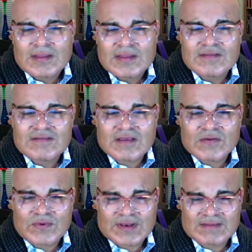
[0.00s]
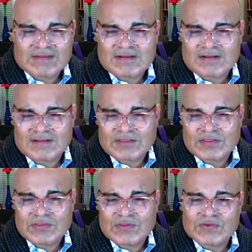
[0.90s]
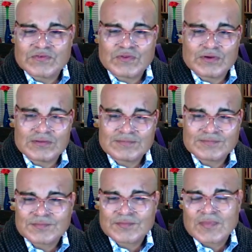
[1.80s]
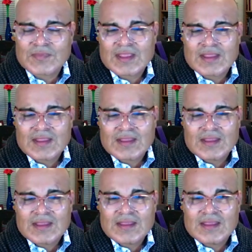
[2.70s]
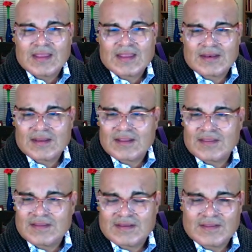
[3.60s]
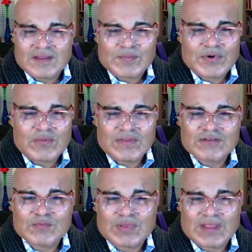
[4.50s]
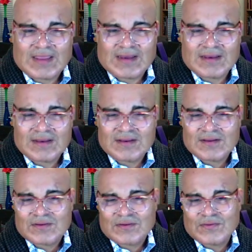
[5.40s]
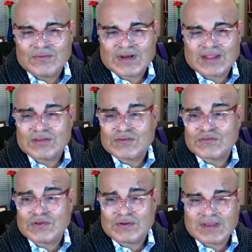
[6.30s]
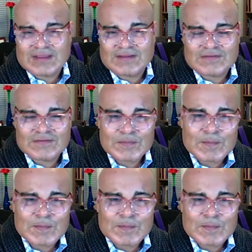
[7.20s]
The second one is called Tostón. And the poem will explain what a tostón is.